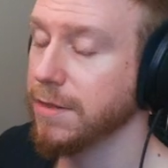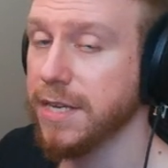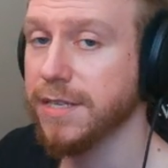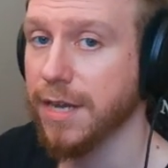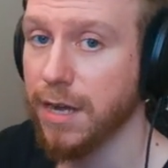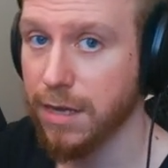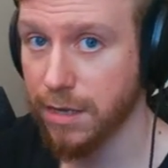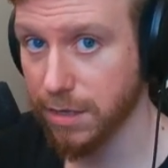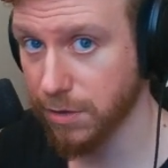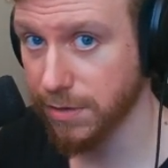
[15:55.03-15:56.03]
these
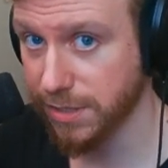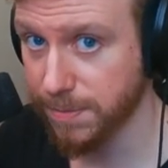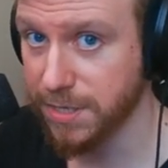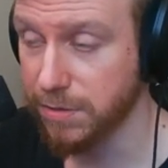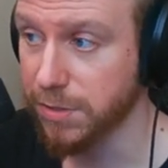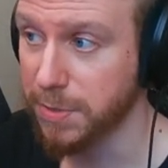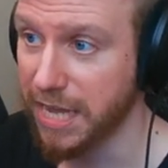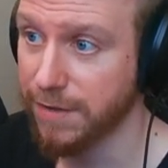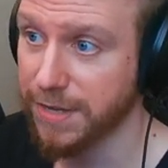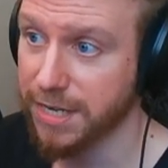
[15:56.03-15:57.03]
are going to be used. We
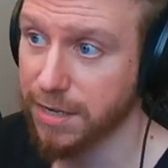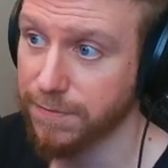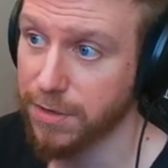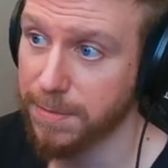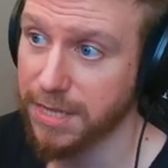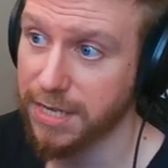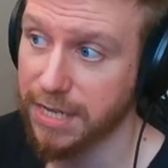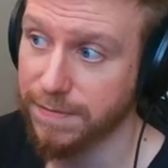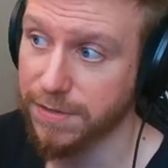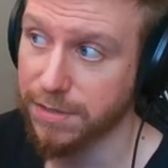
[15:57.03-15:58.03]
have had it confirmed by the
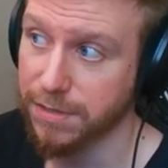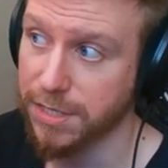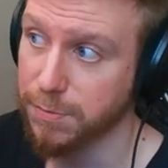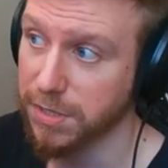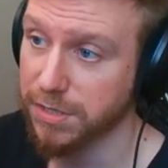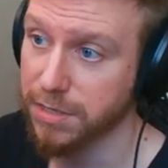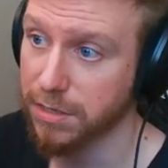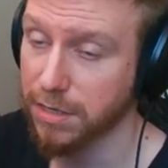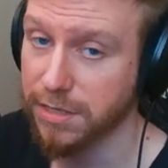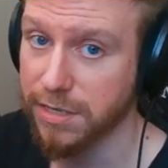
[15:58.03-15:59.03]
devs. These will still
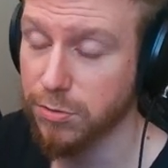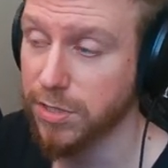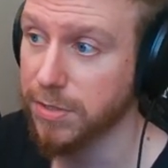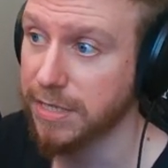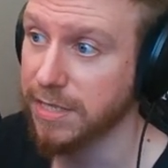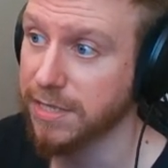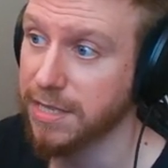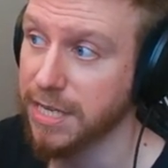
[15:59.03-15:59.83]
continue to exist in the